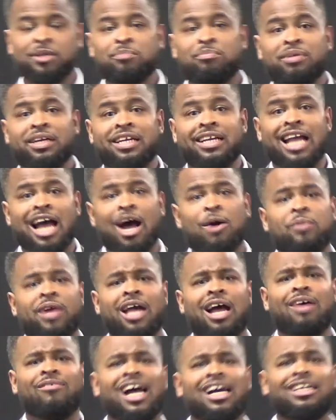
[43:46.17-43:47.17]
But now we
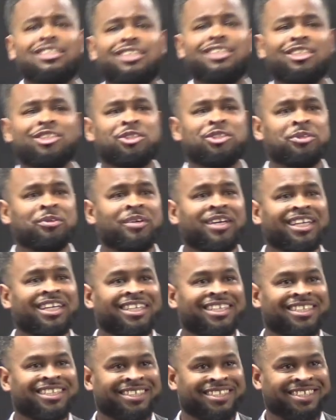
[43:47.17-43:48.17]
have access to
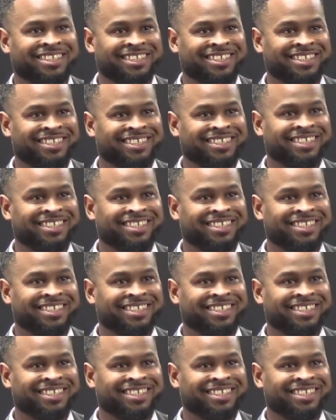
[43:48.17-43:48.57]
it.